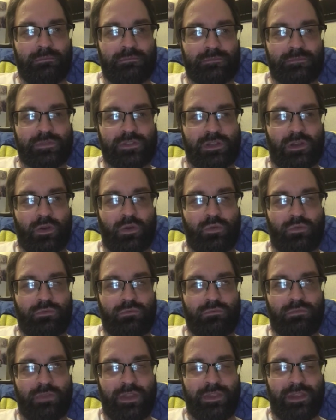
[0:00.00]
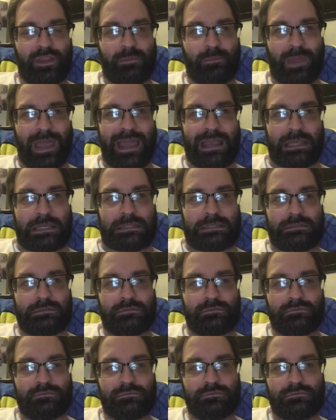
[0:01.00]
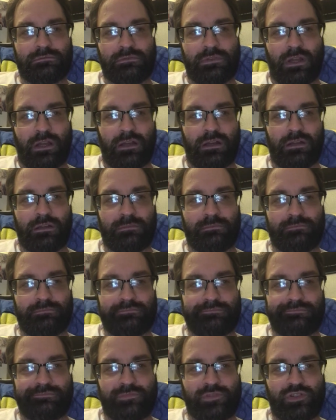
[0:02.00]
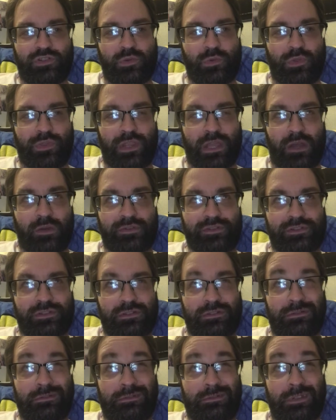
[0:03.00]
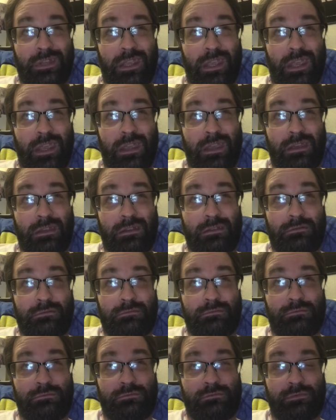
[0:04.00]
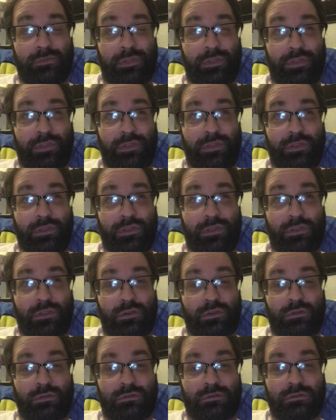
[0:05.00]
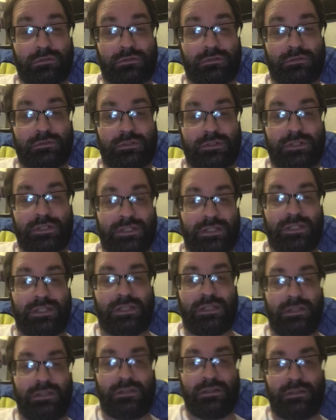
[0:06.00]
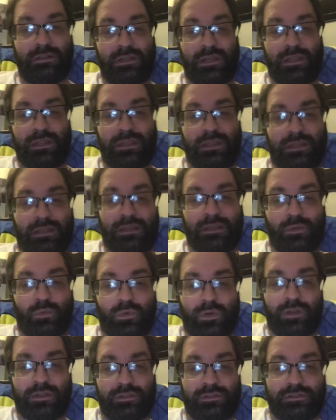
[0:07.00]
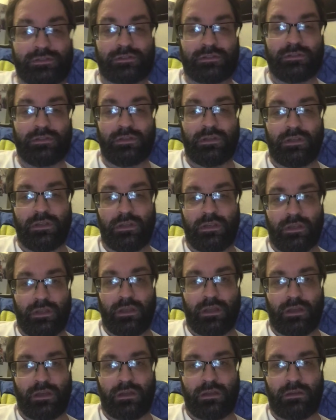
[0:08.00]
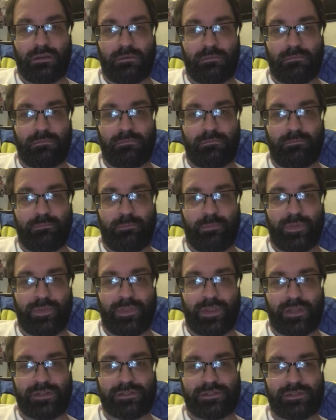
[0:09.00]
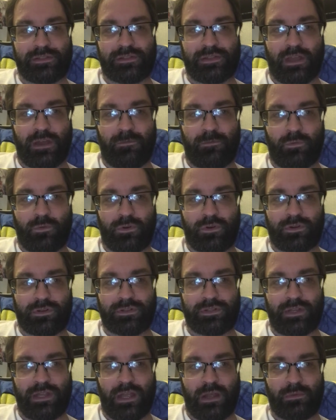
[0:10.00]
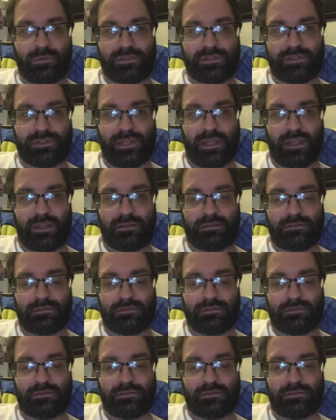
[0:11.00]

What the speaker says: so I think back in 2013, I think it was, Bethesda Softworks announced that